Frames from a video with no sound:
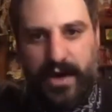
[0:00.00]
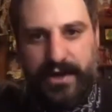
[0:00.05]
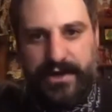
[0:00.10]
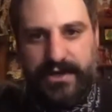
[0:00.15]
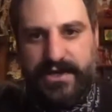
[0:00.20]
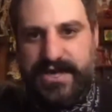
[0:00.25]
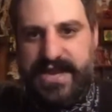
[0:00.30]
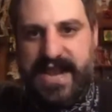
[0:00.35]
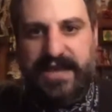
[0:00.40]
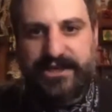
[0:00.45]

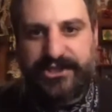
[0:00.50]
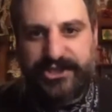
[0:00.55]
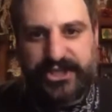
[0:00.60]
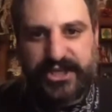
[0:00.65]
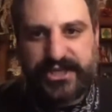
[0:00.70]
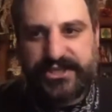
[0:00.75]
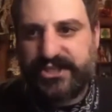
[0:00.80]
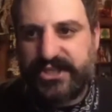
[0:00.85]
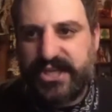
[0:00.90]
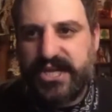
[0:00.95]
not
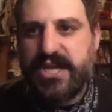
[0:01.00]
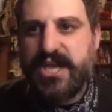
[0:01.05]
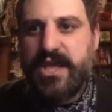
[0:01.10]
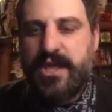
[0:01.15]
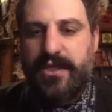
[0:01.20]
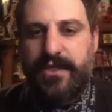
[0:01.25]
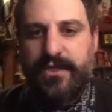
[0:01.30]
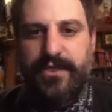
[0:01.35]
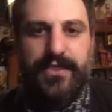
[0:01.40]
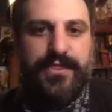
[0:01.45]
just
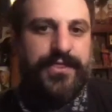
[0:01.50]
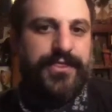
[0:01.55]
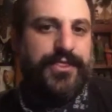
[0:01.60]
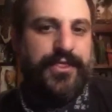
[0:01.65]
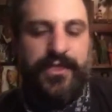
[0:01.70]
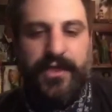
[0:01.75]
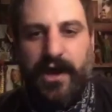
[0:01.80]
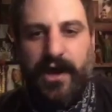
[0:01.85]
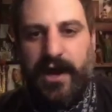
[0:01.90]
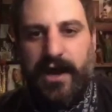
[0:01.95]

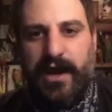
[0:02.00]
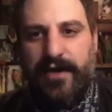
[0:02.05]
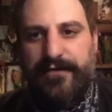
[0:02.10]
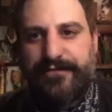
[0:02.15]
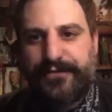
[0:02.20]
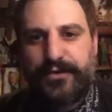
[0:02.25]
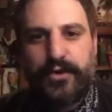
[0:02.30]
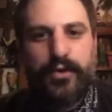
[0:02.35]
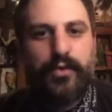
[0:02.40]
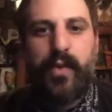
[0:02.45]
a
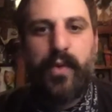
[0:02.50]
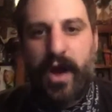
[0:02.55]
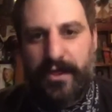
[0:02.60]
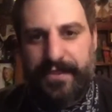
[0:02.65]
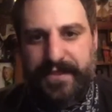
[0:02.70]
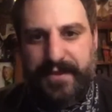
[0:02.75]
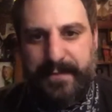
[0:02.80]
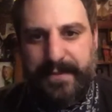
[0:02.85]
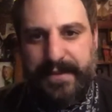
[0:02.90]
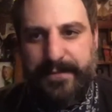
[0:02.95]
few
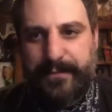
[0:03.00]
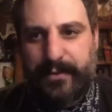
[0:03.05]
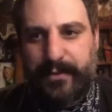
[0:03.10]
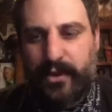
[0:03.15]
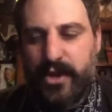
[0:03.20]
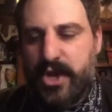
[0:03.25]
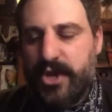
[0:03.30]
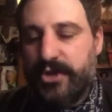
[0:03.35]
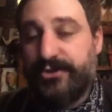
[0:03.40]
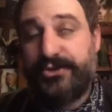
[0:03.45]
wealthy people.
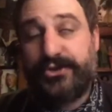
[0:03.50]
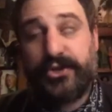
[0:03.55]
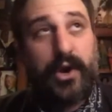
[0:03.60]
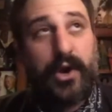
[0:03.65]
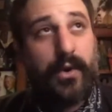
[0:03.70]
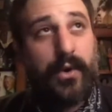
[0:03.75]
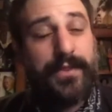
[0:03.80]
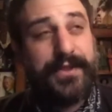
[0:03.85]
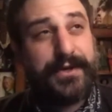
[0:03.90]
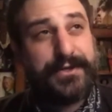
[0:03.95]

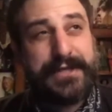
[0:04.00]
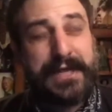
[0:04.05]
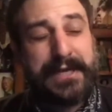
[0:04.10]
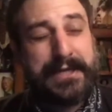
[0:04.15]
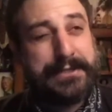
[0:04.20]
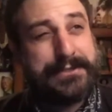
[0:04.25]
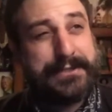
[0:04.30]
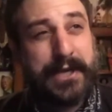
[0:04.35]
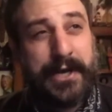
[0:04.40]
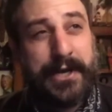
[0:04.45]
So there's like a
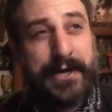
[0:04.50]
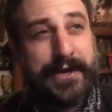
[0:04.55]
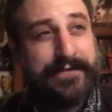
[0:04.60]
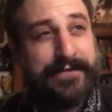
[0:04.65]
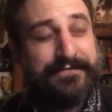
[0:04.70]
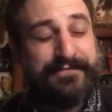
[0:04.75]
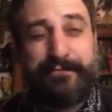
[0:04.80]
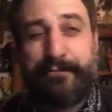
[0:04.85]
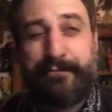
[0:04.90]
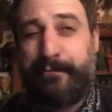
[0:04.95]
ton of
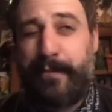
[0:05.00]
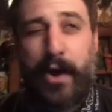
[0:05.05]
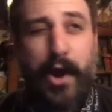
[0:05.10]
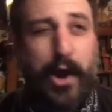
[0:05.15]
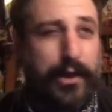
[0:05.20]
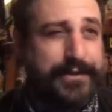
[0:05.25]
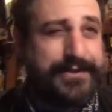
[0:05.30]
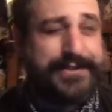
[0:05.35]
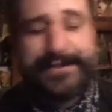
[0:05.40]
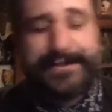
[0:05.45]

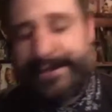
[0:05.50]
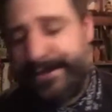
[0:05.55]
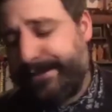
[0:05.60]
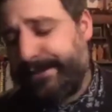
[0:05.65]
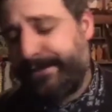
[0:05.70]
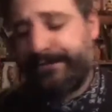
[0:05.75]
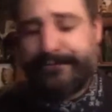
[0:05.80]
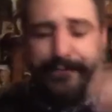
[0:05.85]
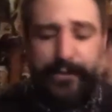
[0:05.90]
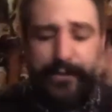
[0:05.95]
policy
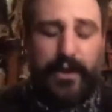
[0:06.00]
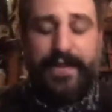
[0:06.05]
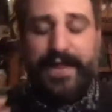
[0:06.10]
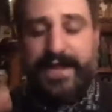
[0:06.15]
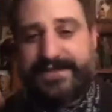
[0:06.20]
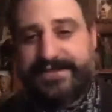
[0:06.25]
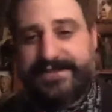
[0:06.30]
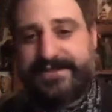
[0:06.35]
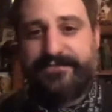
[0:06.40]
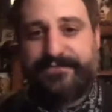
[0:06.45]
and all that
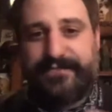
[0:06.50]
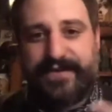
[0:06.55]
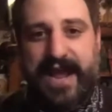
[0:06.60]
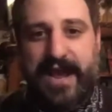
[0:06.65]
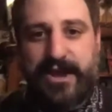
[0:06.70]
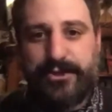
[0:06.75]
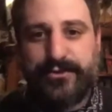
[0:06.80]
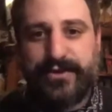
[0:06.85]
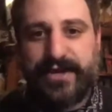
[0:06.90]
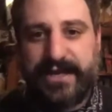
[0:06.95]
stuff on how
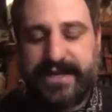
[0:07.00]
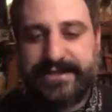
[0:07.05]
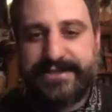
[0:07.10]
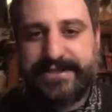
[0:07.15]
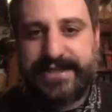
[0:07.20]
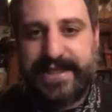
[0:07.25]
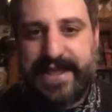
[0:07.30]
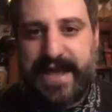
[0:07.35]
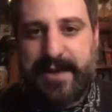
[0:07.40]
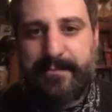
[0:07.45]
you get into
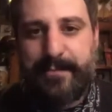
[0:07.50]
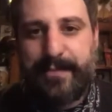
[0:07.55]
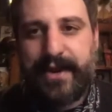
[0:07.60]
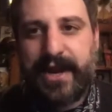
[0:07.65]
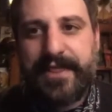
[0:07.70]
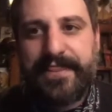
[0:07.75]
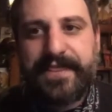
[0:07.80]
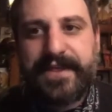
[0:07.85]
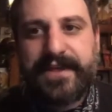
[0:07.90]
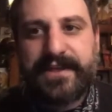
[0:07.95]
that, but I
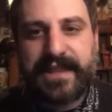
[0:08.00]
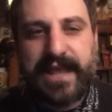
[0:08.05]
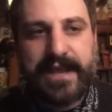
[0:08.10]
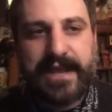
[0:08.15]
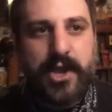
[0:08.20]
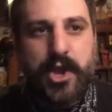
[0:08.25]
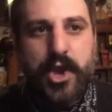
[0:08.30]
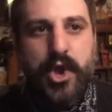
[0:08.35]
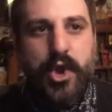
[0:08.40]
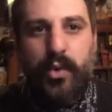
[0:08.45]
think like
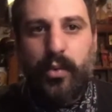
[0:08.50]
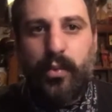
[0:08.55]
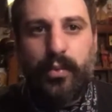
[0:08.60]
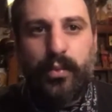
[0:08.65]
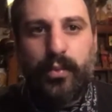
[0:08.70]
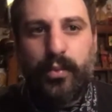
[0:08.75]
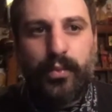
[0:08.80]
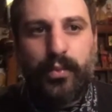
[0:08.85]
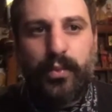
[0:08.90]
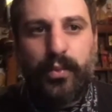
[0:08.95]

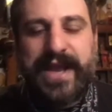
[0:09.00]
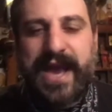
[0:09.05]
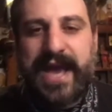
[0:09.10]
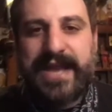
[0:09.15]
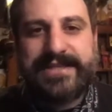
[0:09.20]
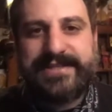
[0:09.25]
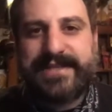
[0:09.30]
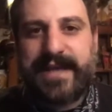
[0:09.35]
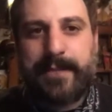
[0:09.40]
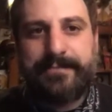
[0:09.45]
we got to
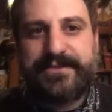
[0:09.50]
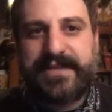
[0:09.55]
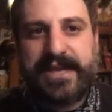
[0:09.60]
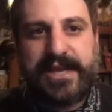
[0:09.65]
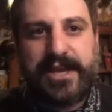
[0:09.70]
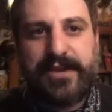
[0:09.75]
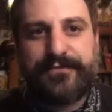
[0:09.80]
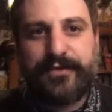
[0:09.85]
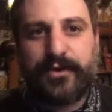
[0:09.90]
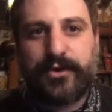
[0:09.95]
stop
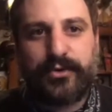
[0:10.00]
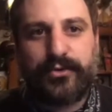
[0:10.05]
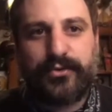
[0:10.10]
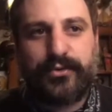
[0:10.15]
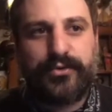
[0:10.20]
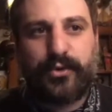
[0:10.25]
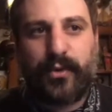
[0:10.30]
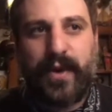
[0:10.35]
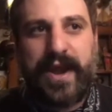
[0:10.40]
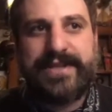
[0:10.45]
taking for
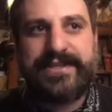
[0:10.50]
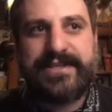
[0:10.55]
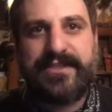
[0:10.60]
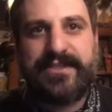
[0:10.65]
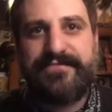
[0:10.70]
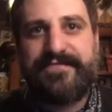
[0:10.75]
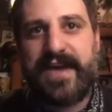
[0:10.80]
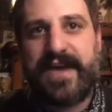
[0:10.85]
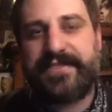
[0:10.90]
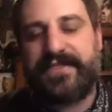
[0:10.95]
granted the
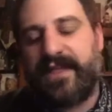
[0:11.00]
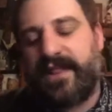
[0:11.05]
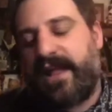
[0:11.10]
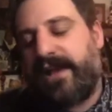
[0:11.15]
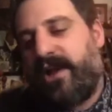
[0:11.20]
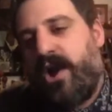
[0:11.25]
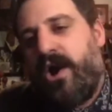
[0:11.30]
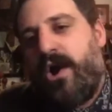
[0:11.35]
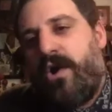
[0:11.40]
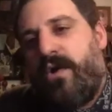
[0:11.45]
fact that like,
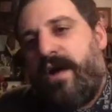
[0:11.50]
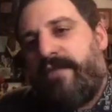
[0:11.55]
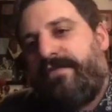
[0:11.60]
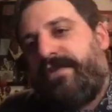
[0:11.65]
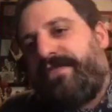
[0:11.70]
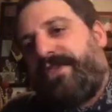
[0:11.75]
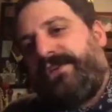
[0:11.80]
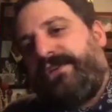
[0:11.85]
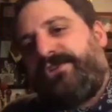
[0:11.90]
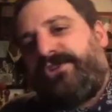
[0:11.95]
oh,
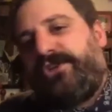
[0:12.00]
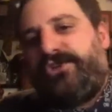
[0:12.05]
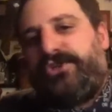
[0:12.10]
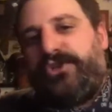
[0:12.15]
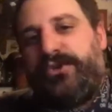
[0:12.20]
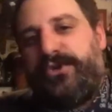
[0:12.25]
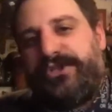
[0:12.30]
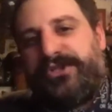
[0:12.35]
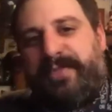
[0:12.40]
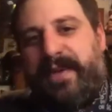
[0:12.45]
everything's just too
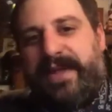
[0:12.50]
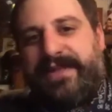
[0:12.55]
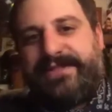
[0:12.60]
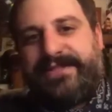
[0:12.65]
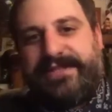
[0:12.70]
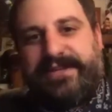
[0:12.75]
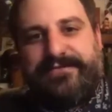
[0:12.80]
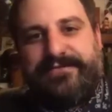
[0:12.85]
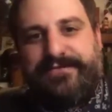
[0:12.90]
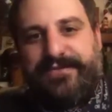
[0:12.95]

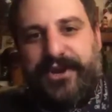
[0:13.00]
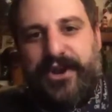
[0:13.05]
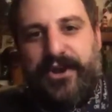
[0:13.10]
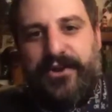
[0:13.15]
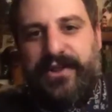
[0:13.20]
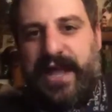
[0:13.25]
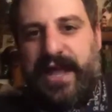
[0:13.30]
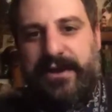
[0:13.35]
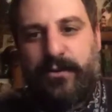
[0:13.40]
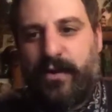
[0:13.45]
expensive.
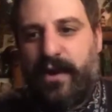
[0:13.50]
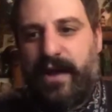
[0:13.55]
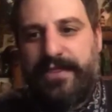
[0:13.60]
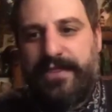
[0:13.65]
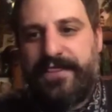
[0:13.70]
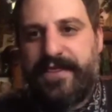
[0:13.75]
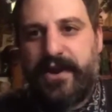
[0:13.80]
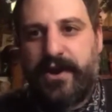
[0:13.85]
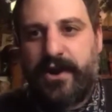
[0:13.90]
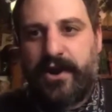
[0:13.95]
Like
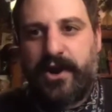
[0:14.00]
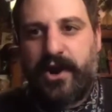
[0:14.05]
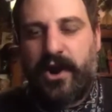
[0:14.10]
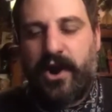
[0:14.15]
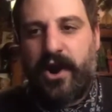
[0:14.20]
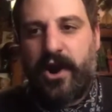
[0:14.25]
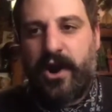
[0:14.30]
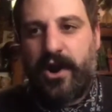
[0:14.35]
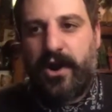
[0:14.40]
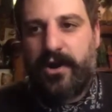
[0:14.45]
there
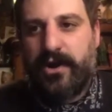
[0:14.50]
are